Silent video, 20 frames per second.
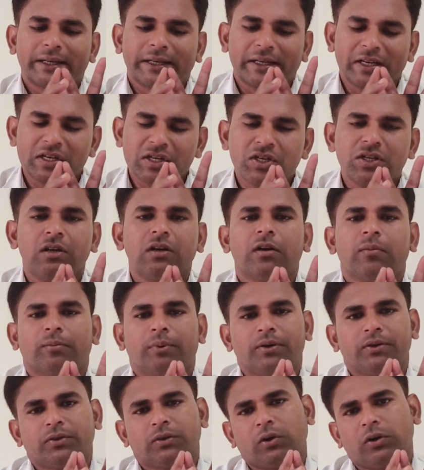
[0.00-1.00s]
rational
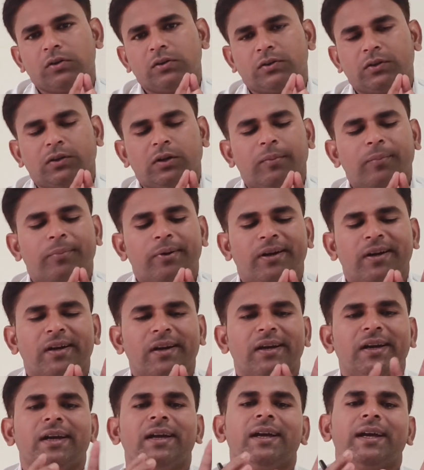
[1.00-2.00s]
numbers also
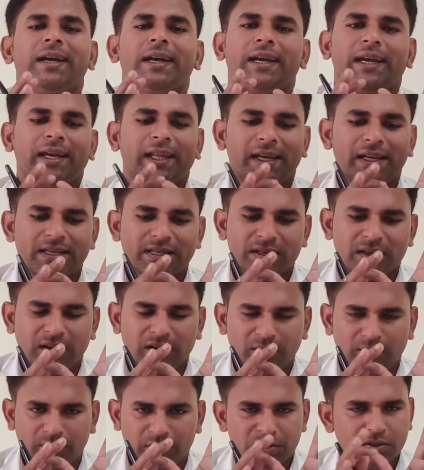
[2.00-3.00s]
completed, irrational
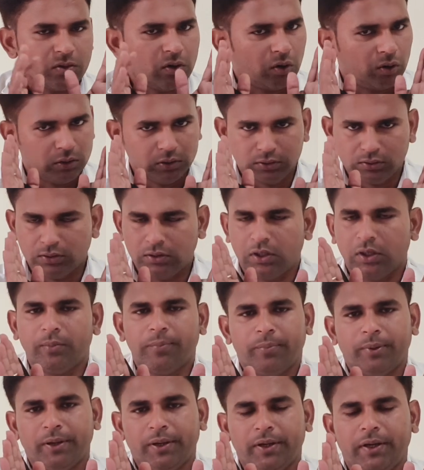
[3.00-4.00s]
numbers also
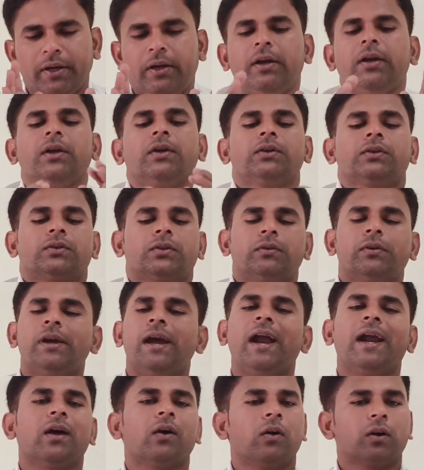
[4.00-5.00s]
completed. So we
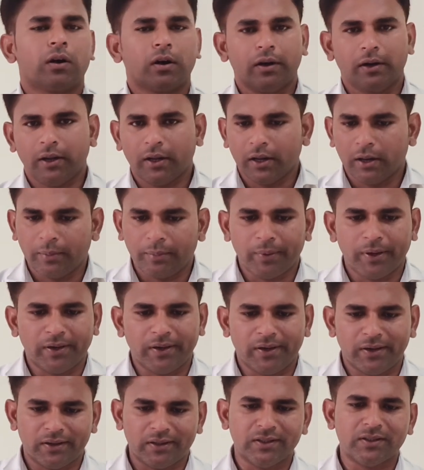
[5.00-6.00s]
had already
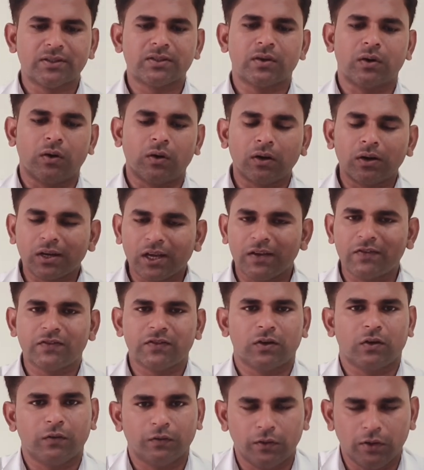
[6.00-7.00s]
completed these all
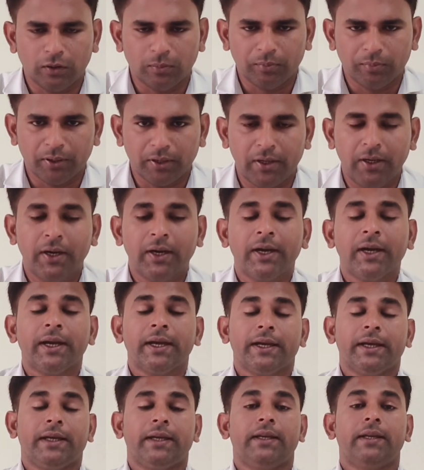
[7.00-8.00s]
types of number.
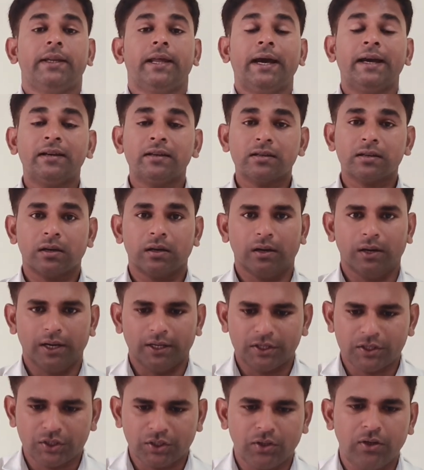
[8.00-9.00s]
In next
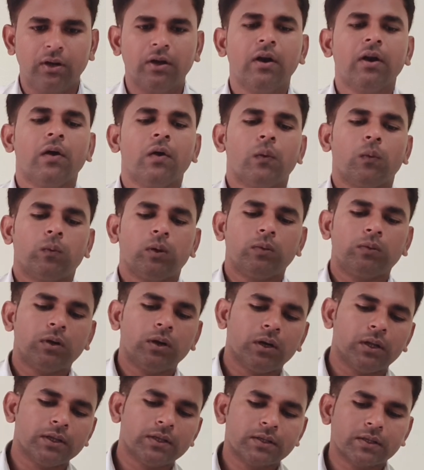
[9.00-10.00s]
lecture we
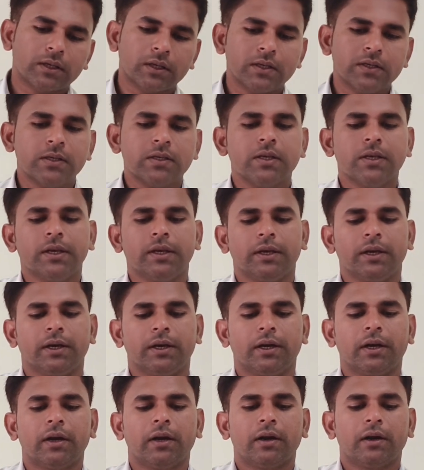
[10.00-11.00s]
will discuss
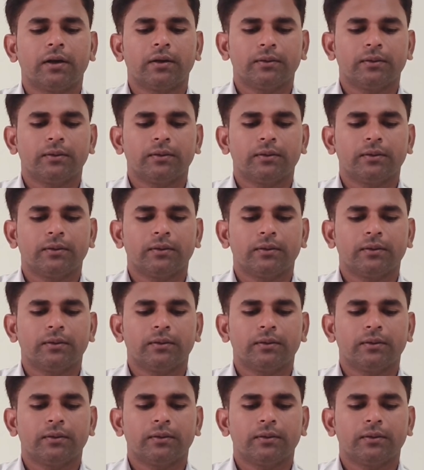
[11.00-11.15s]
here